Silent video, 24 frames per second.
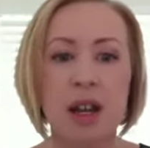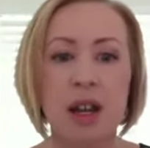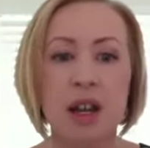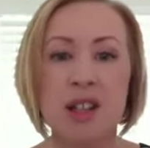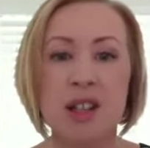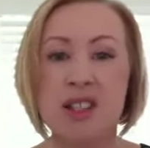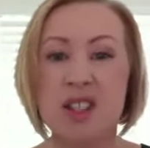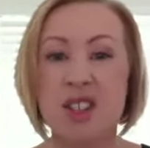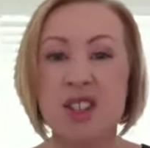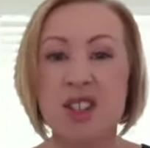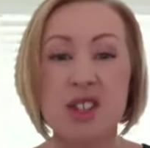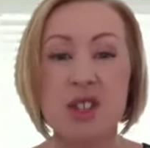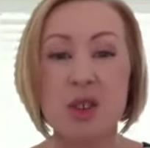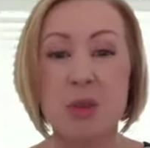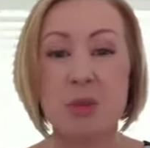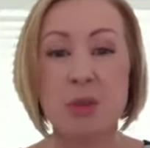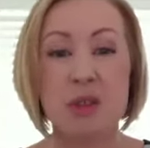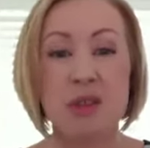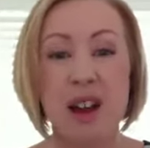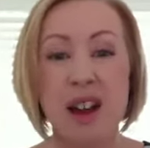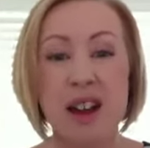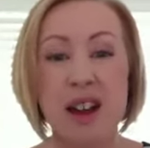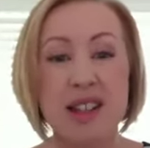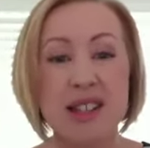So to
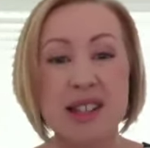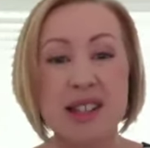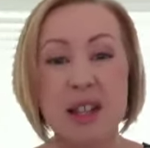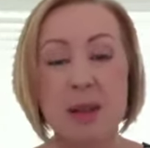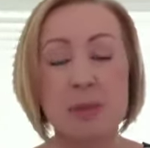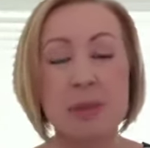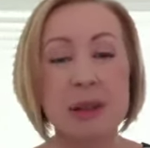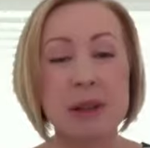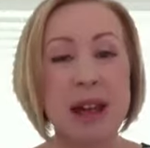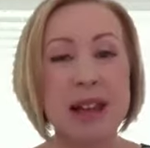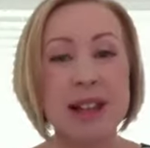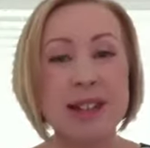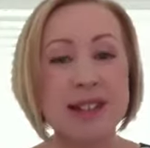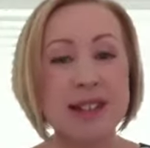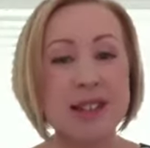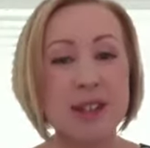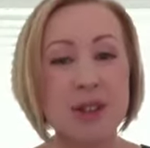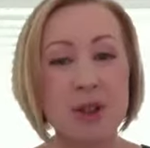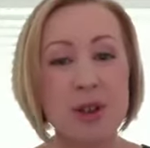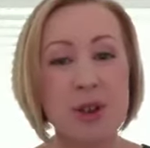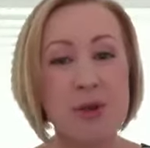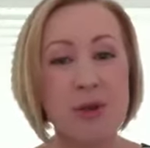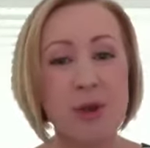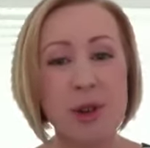summarise, compliance is
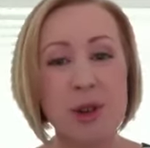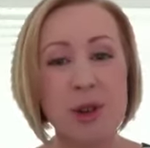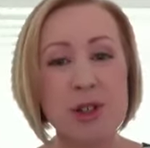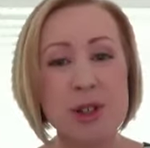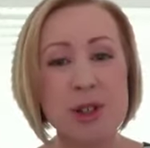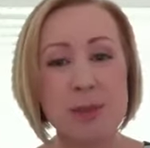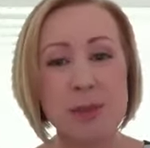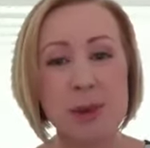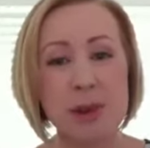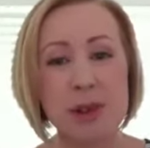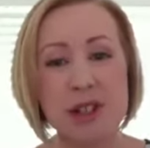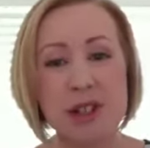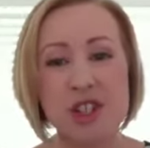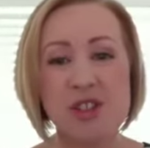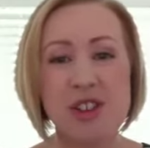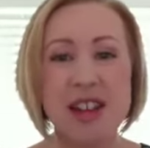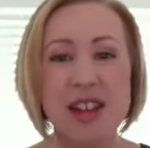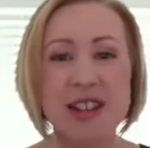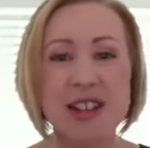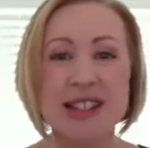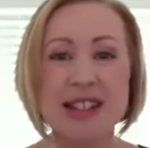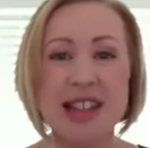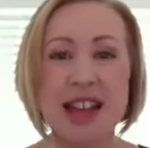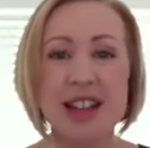unavoidable in
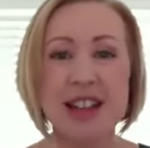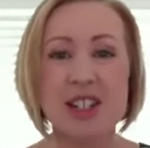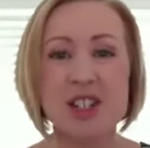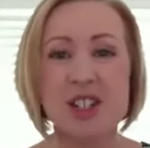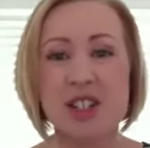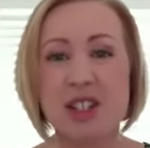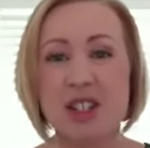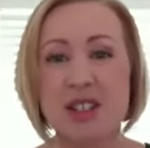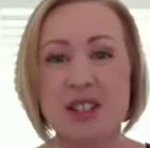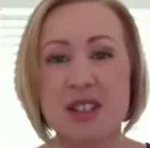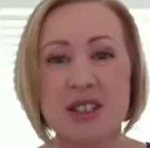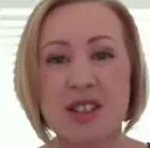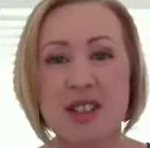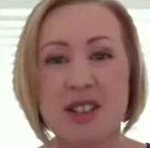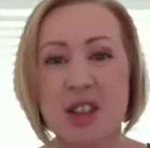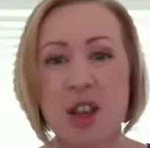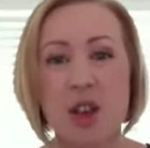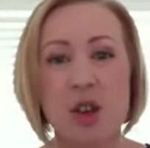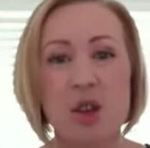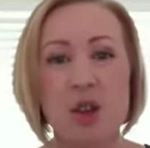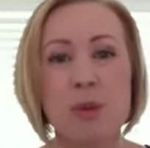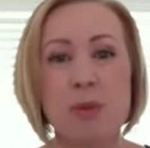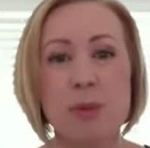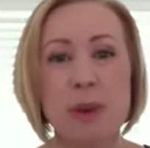transactions, so
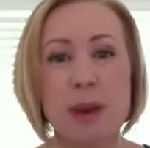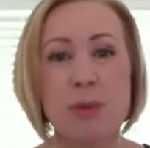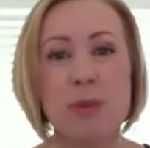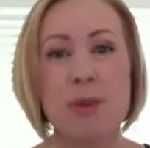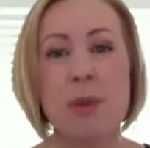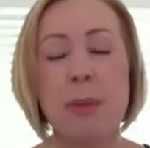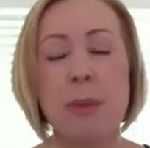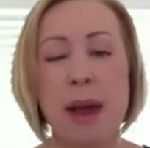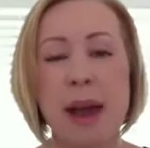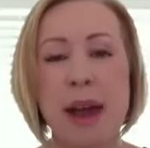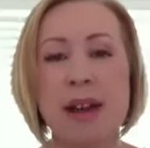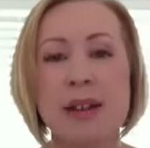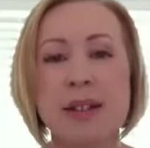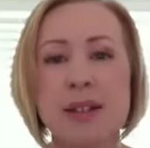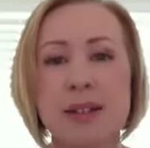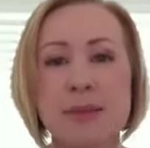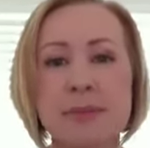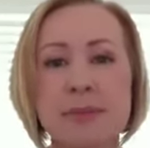be prepared.